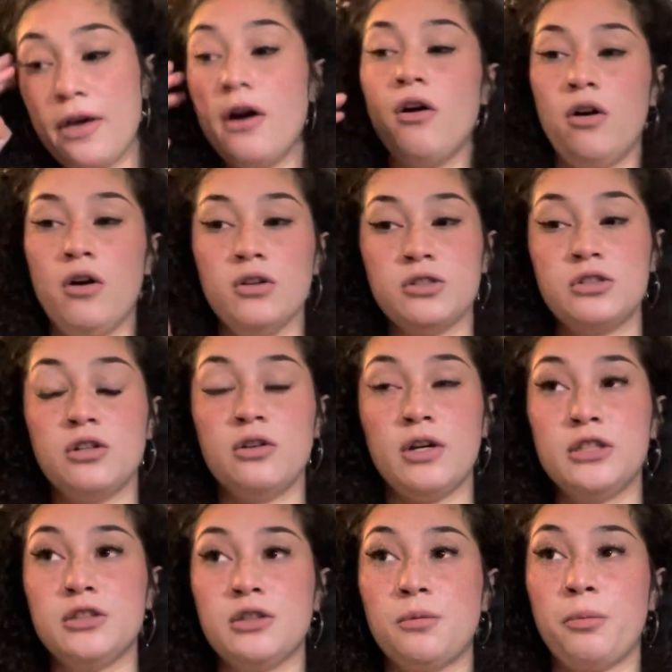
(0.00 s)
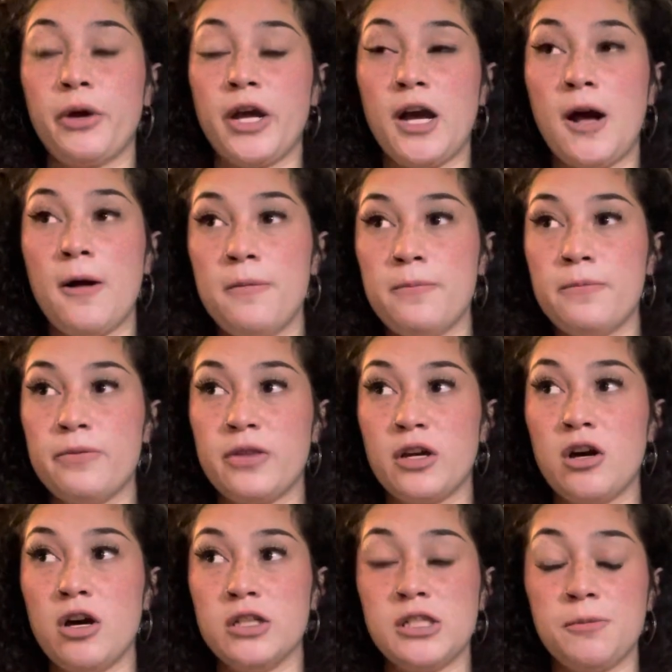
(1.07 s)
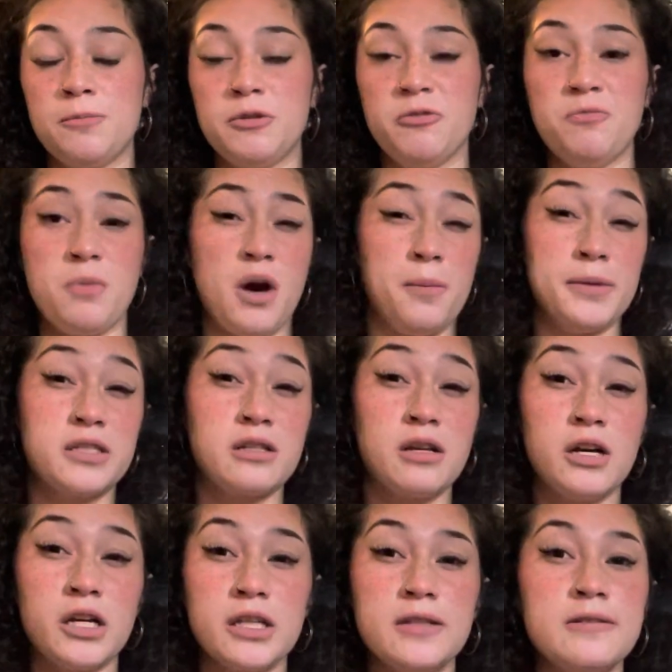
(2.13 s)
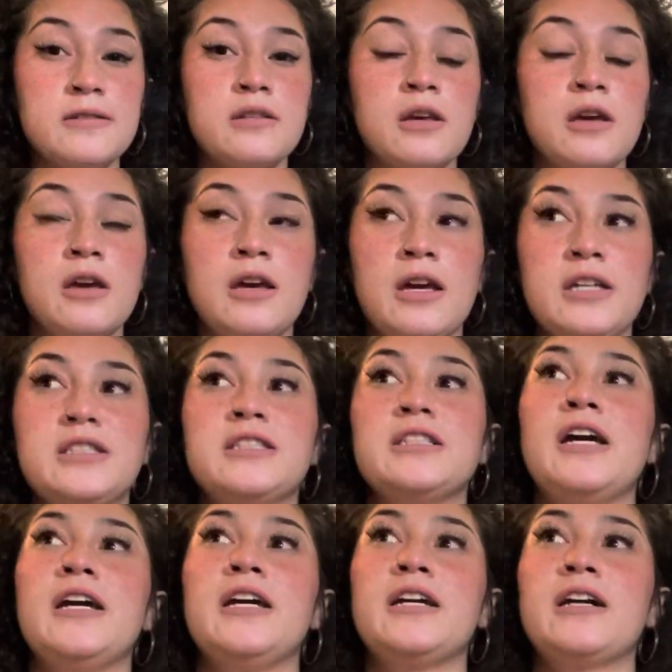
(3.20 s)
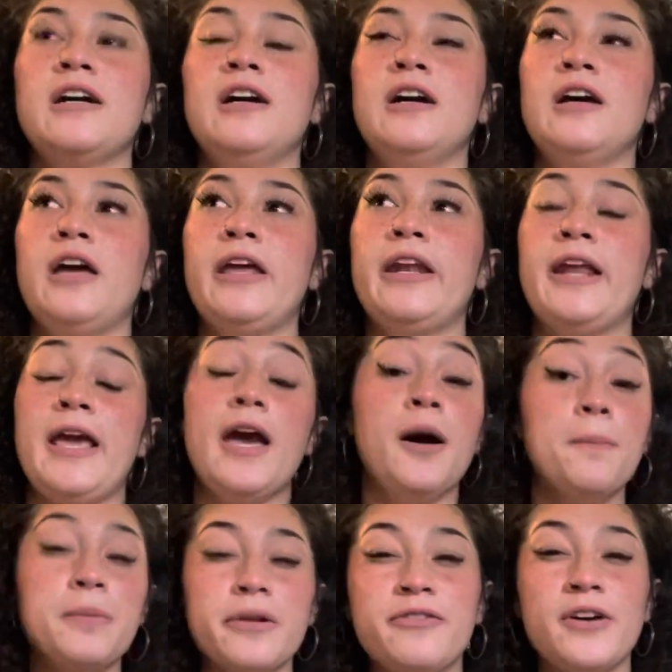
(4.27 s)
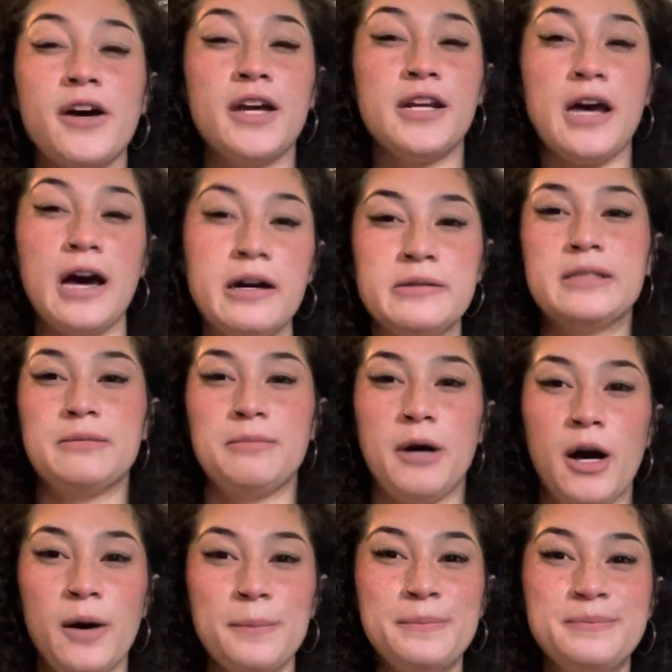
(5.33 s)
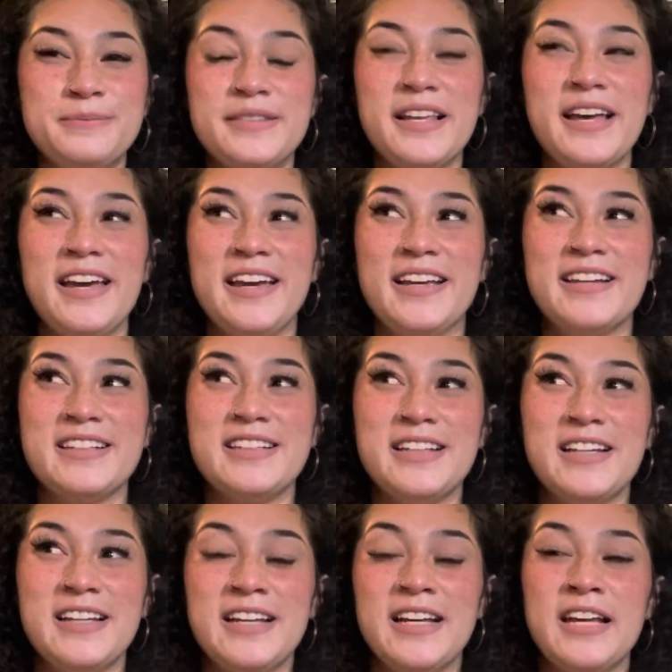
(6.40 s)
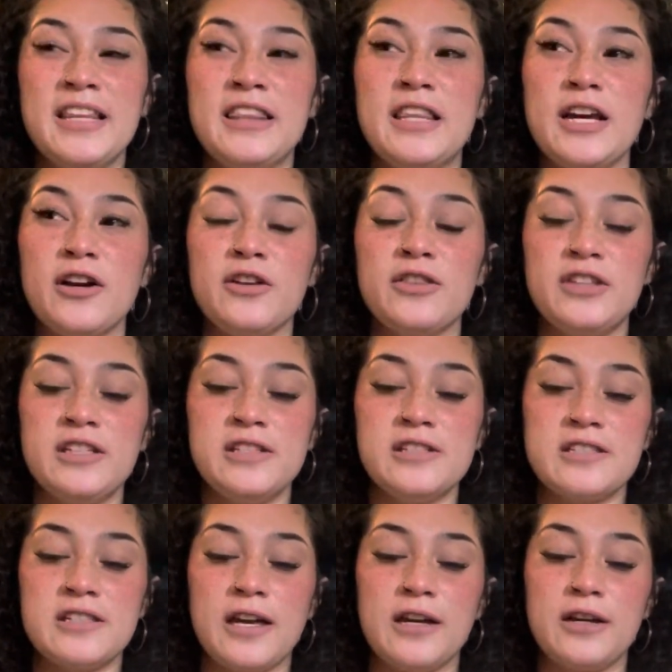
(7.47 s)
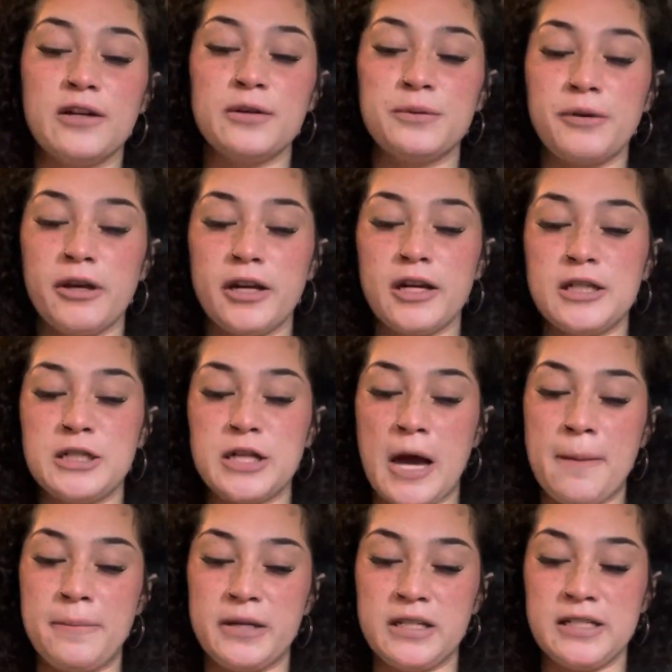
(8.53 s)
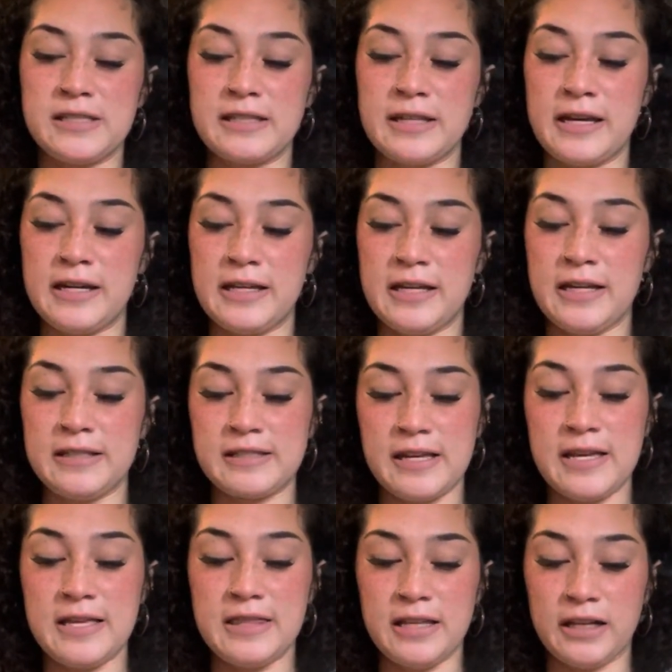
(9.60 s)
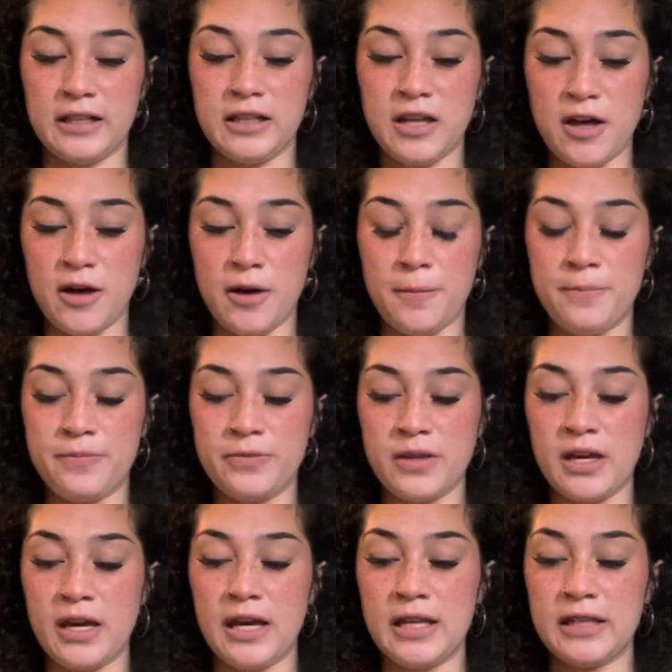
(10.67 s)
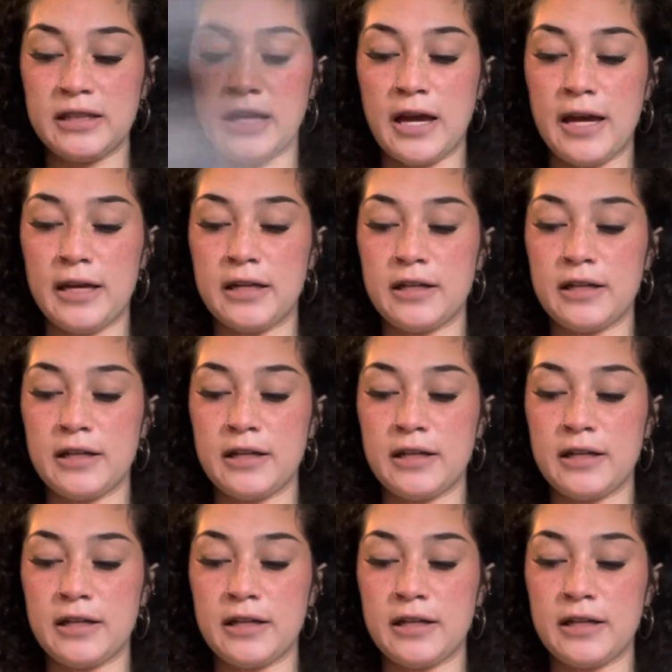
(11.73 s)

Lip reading: Also, I should bring up the concept of mama-sans. It's like an amplified house mom. Like, there are these like Korean and Japanese ladies in the club, and like,